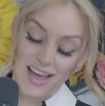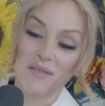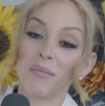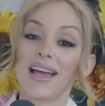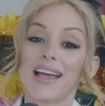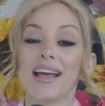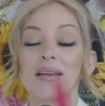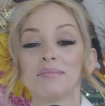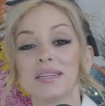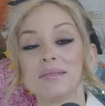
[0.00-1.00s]
Yeah. My
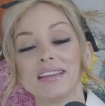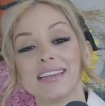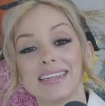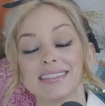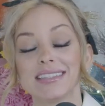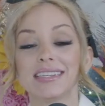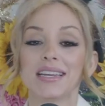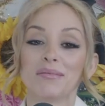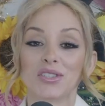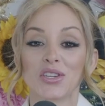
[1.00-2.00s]
IMDb needs an
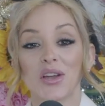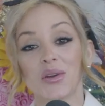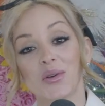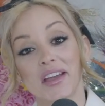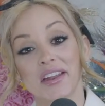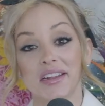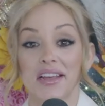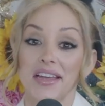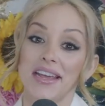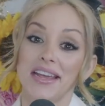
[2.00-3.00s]
Egan Machado
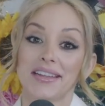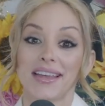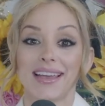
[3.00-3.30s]
credit, honey.